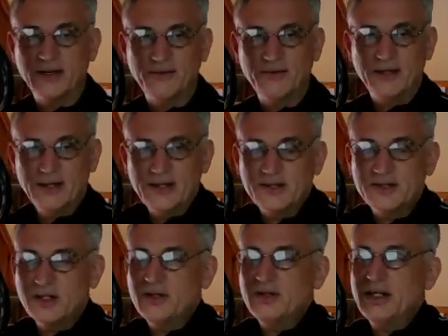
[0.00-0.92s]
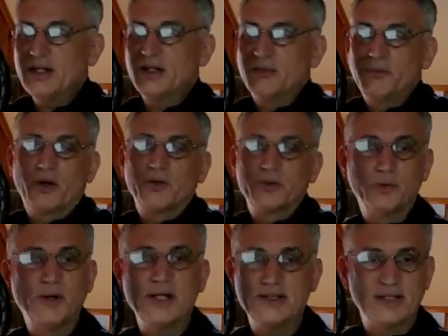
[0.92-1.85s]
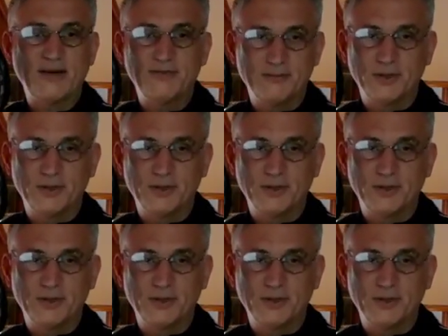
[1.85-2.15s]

Let's say you needed to borrow $27